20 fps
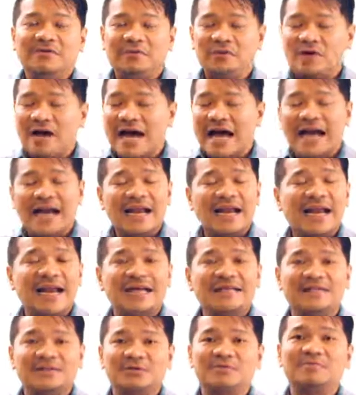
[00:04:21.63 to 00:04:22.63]
if you
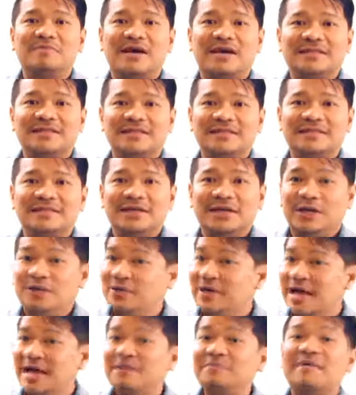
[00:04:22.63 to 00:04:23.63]
analyze too much,
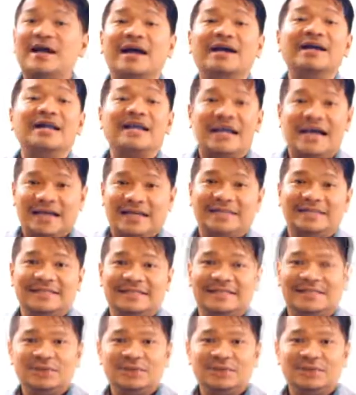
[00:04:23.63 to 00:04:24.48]
you get paralyzed.